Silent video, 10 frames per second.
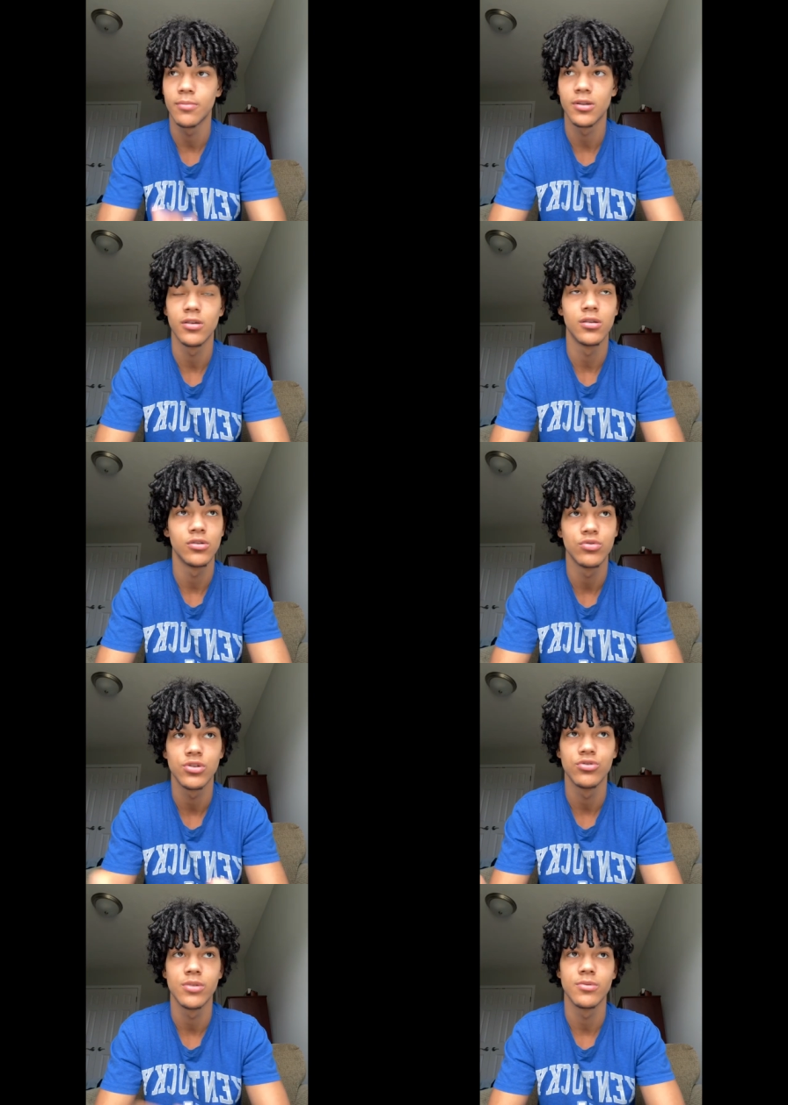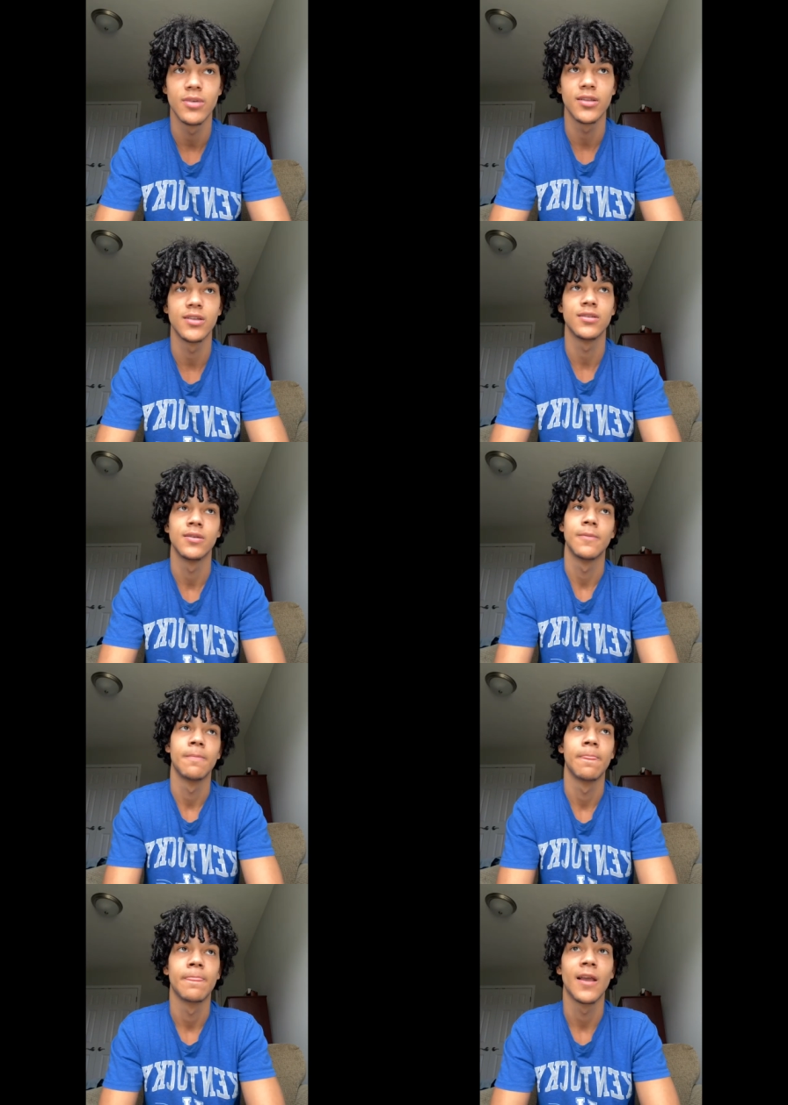the lucid dreaming methods.
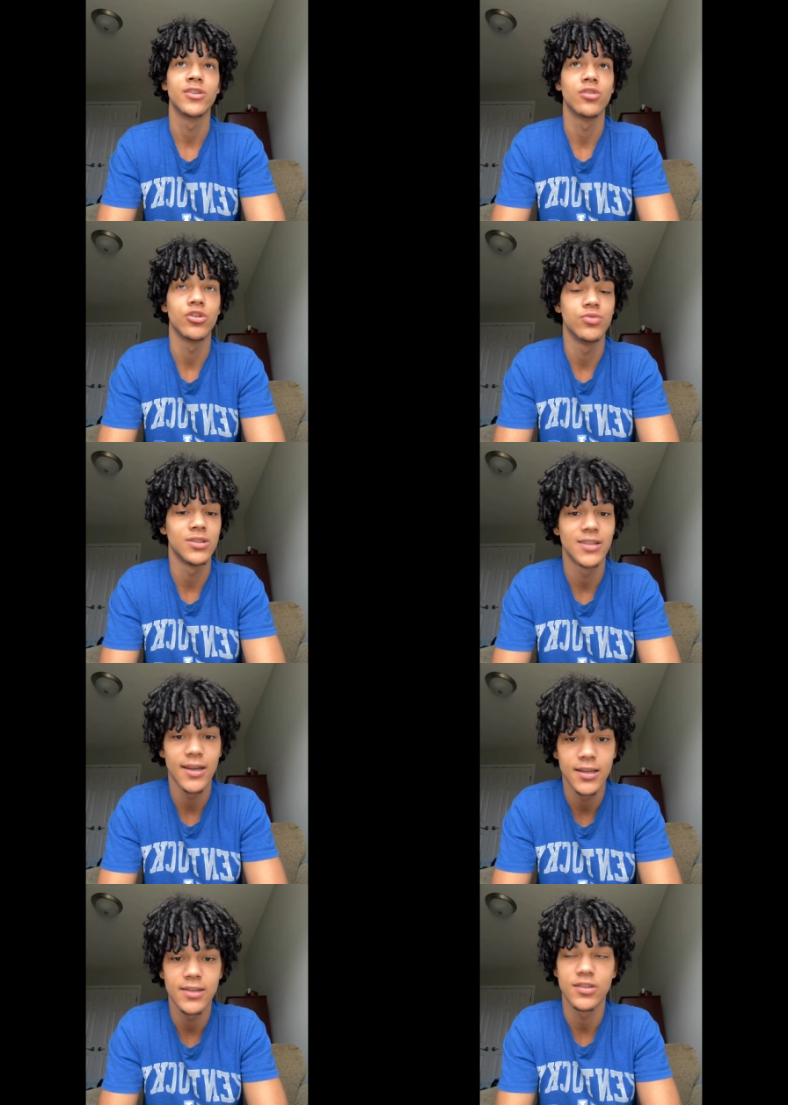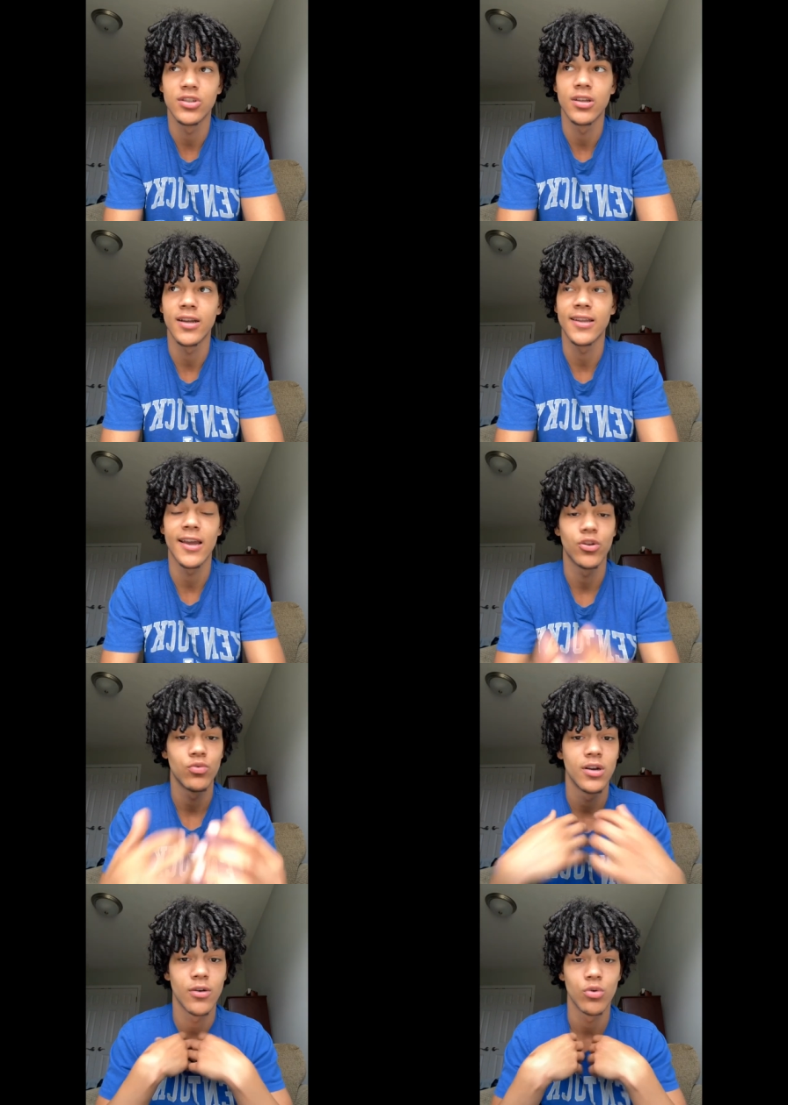I started using techniques and shit like that. The
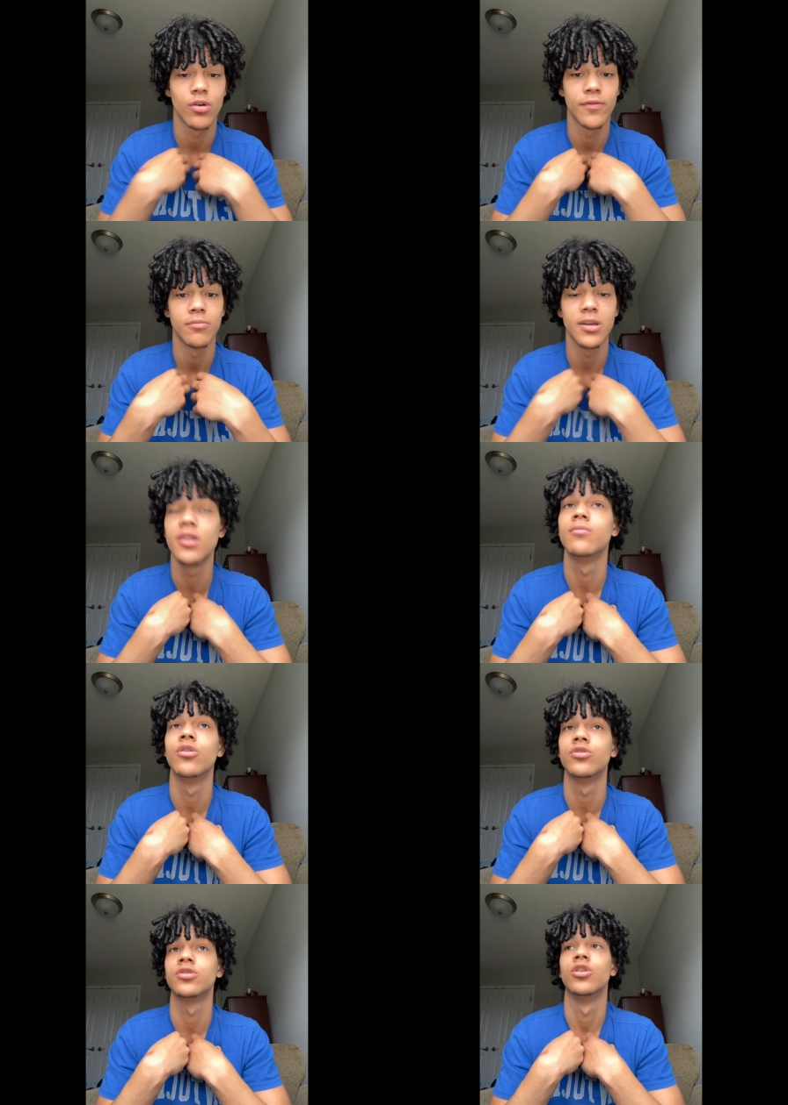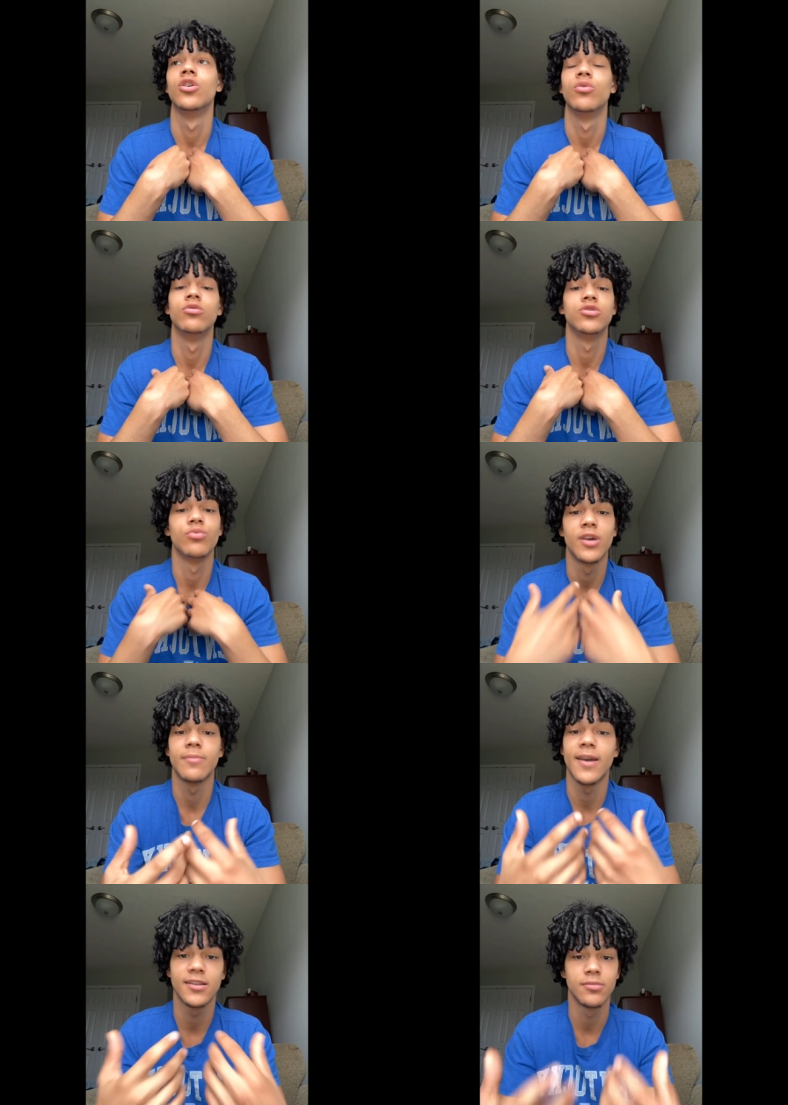one that worked for me the most was the
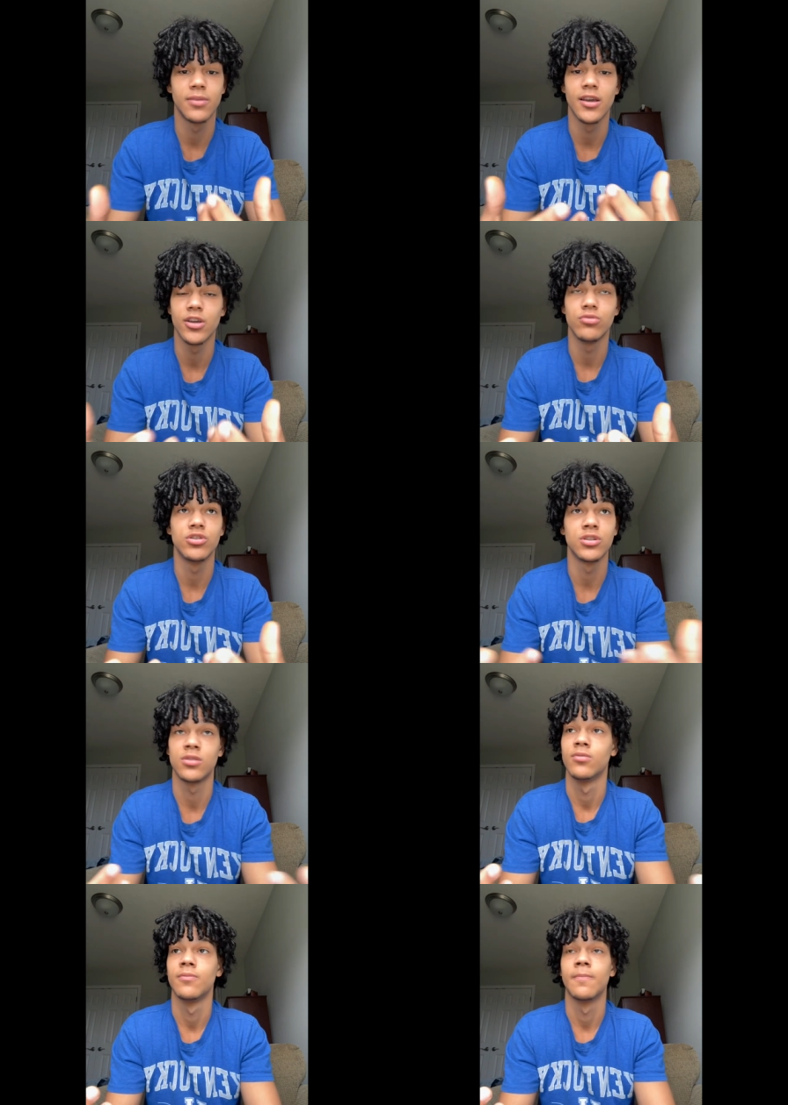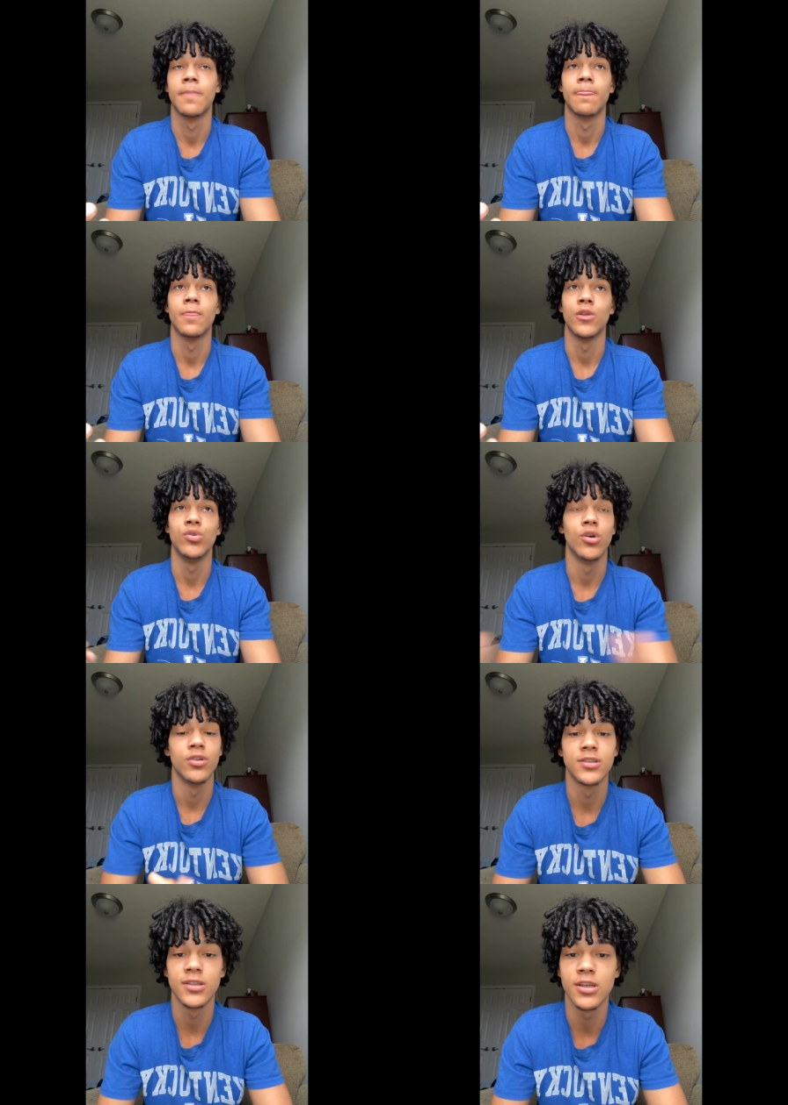wake back to bed. You go
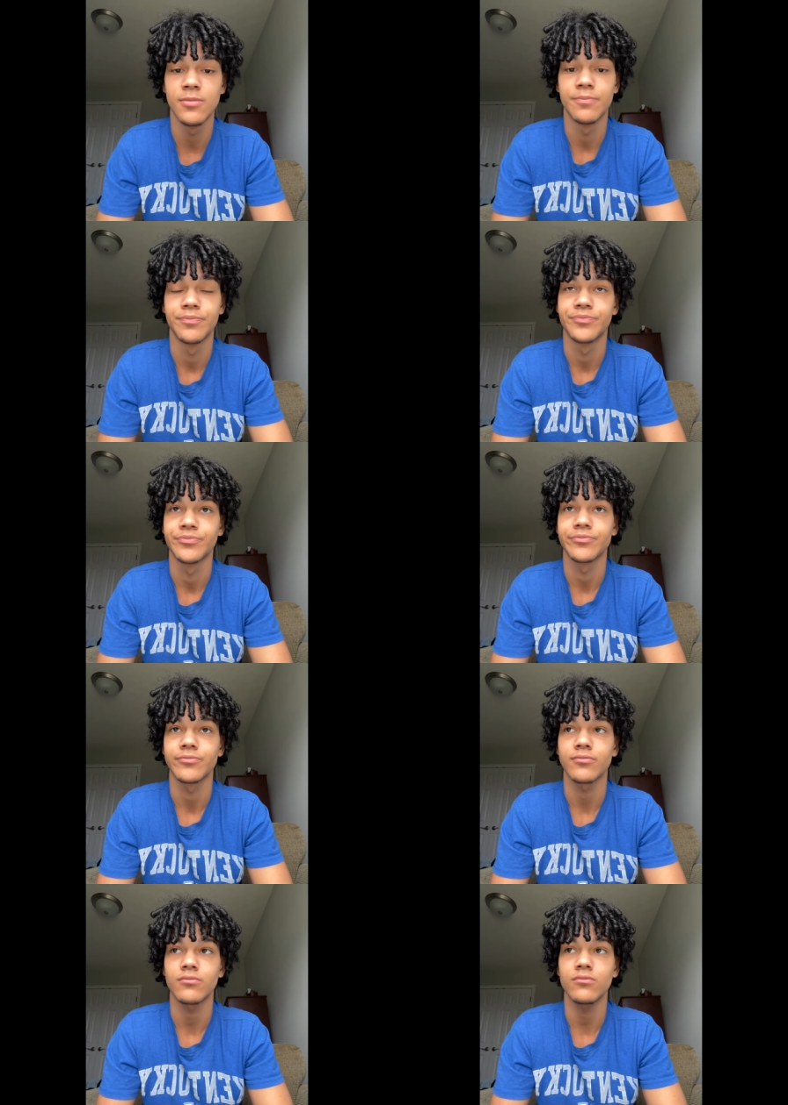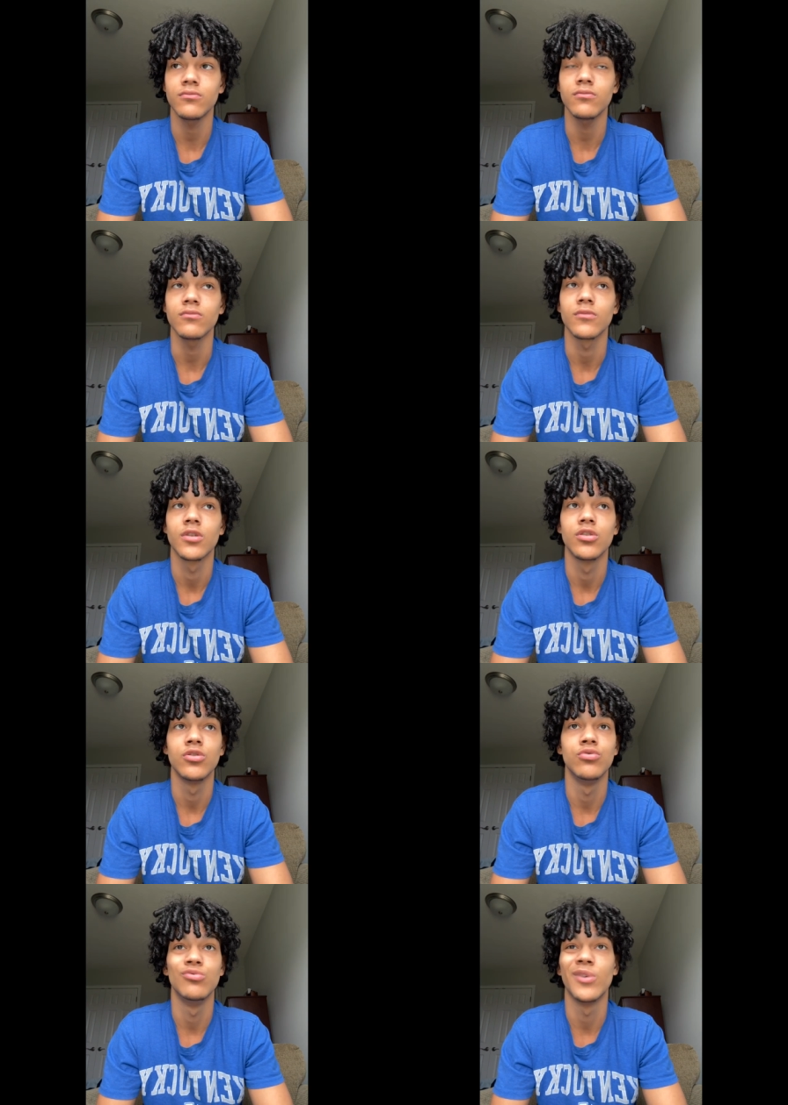to sleep,
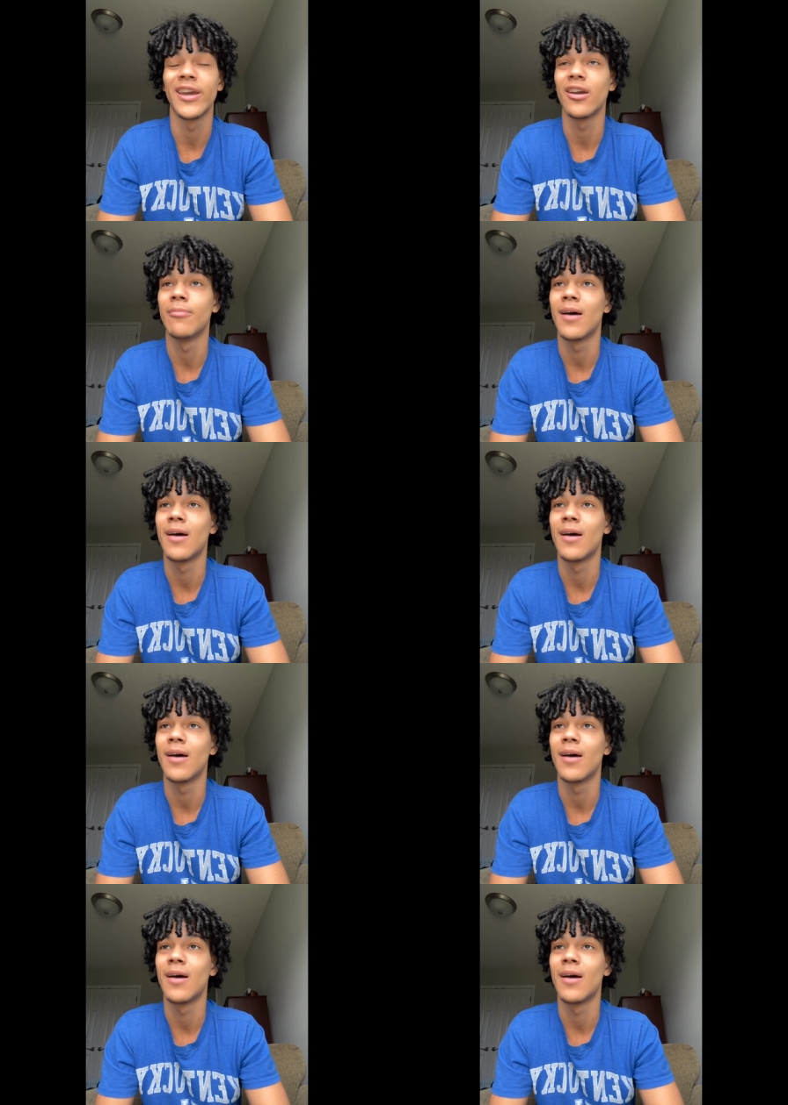you either